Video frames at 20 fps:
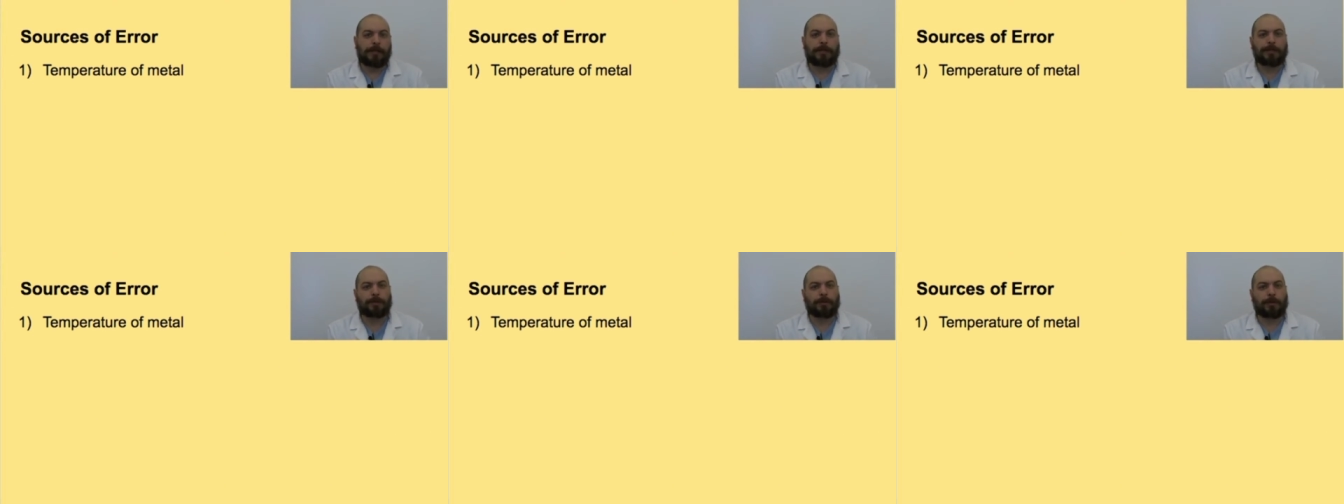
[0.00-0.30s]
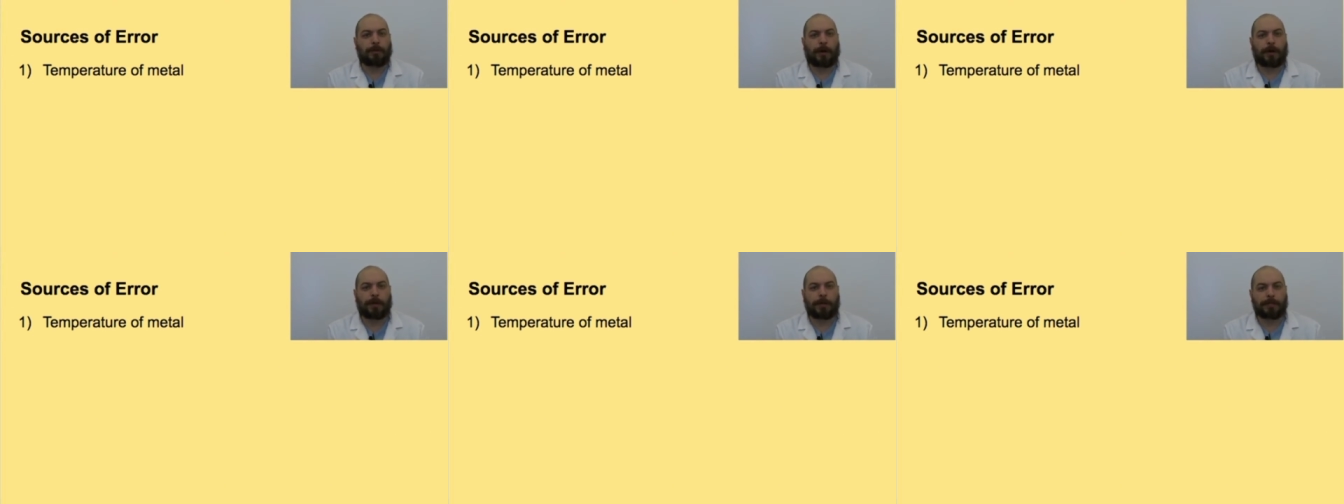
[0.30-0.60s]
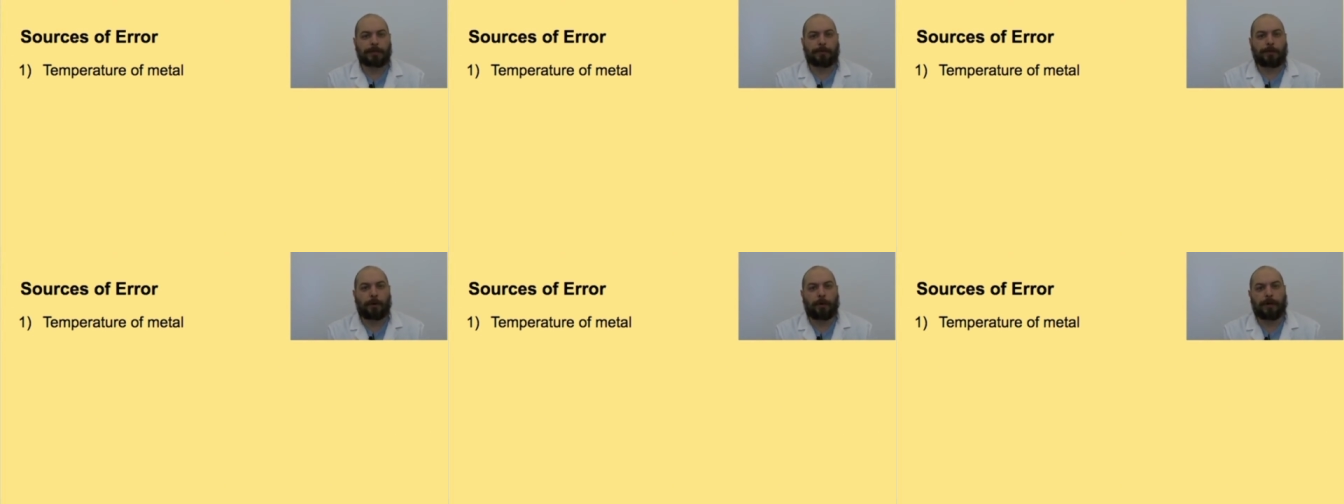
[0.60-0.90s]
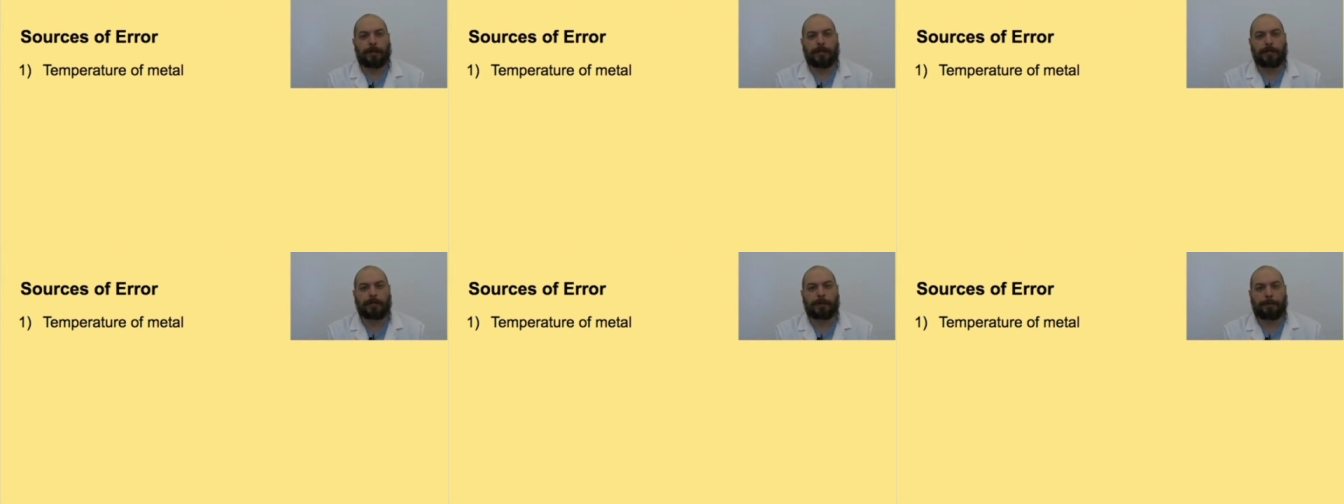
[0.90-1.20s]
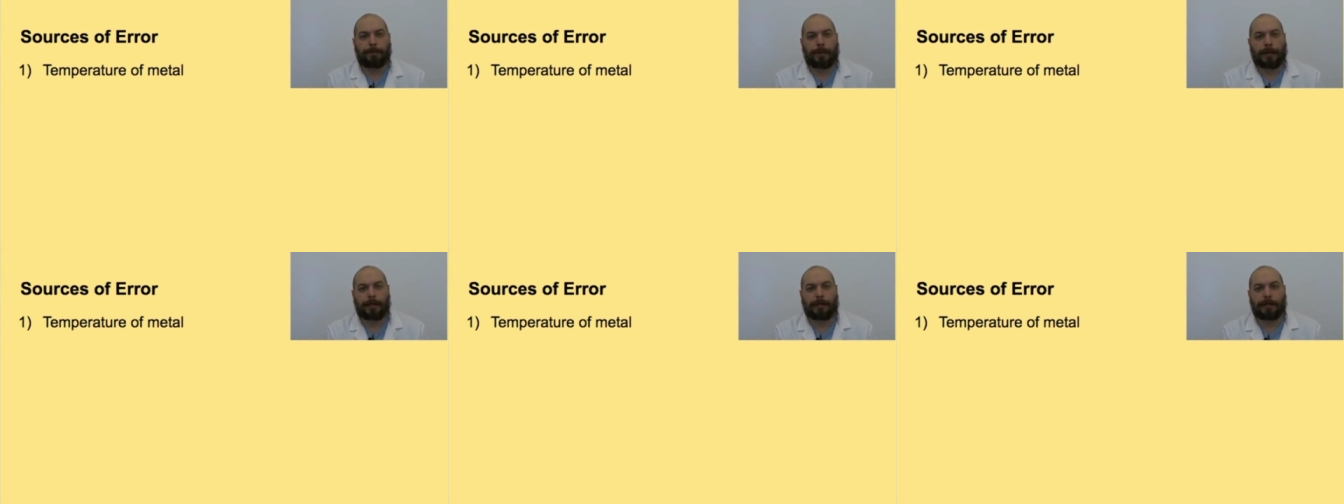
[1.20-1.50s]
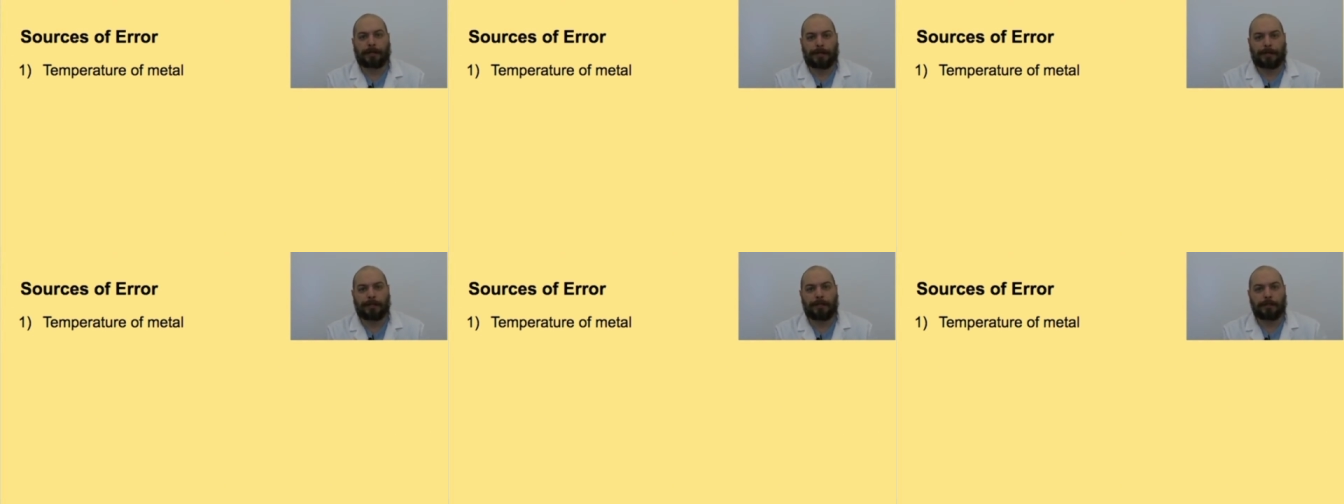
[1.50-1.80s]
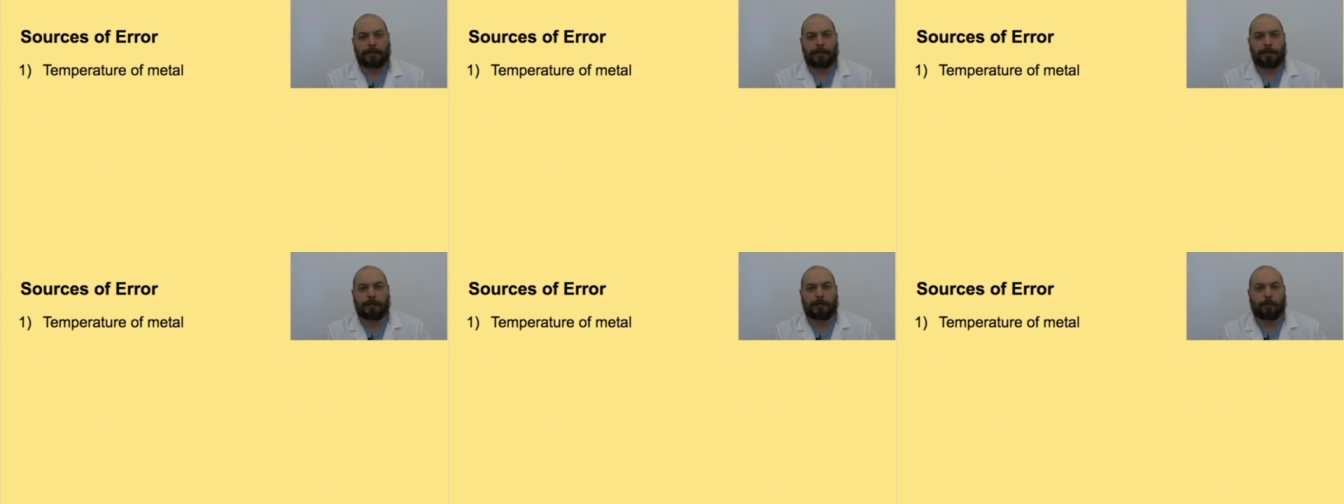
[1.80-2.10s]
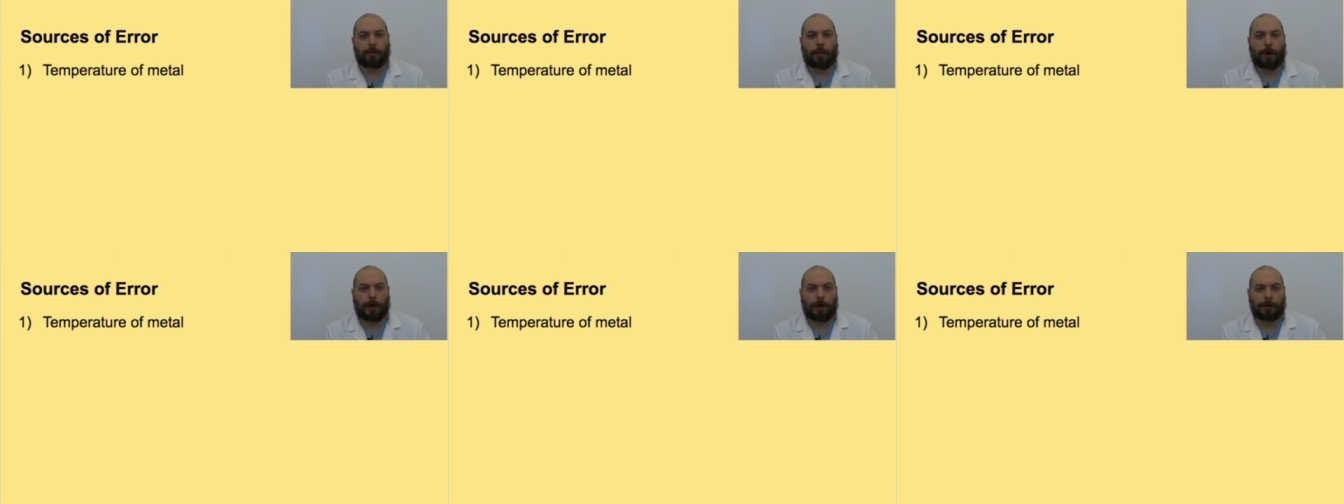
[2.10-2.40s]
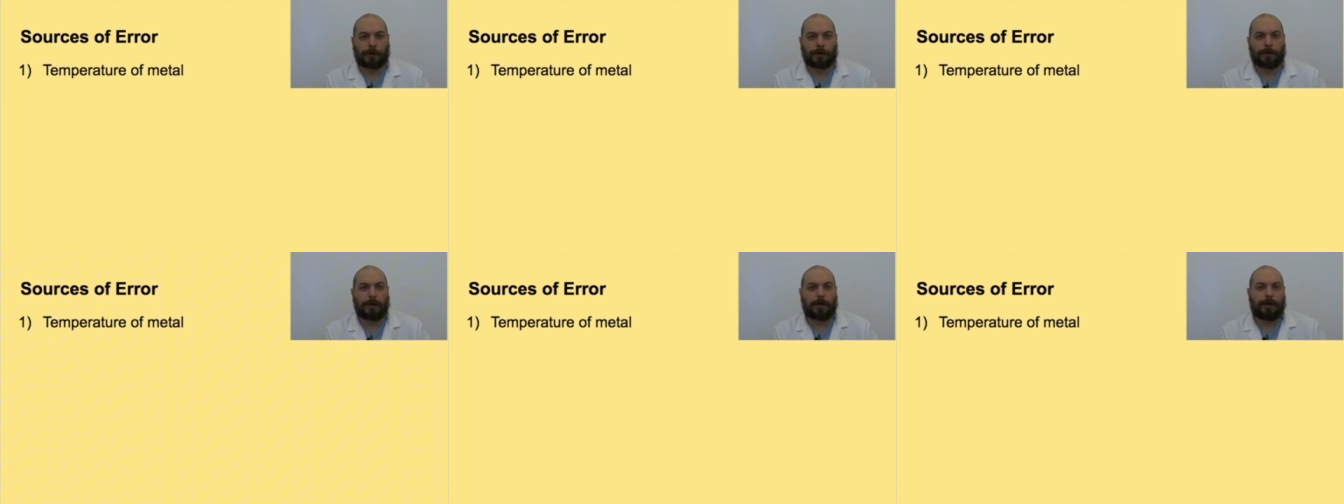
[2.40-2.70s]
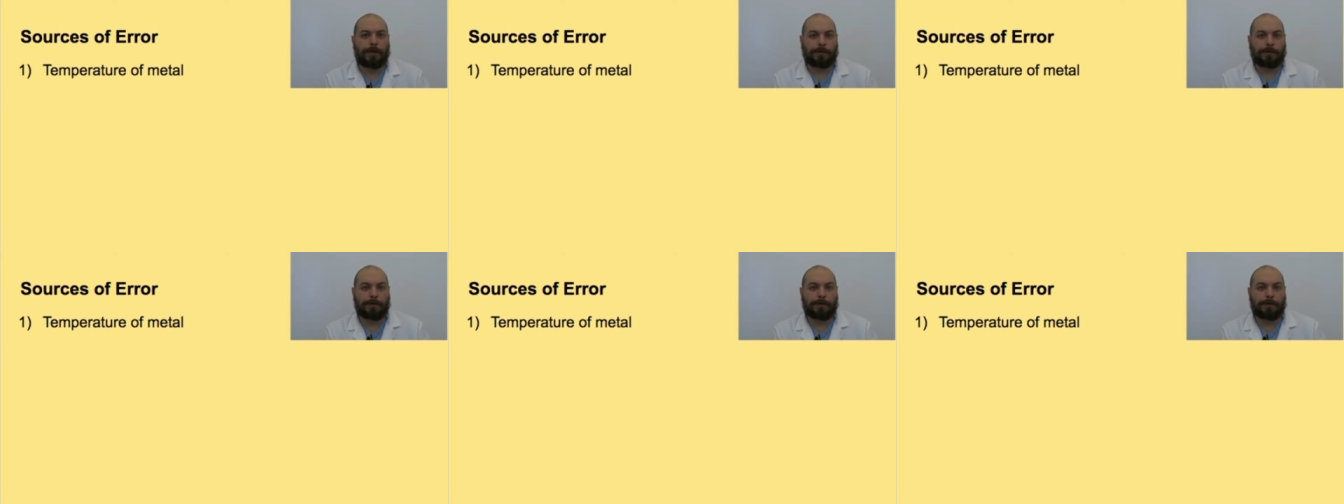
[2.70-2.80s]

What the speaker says: This required us putting the metal into the water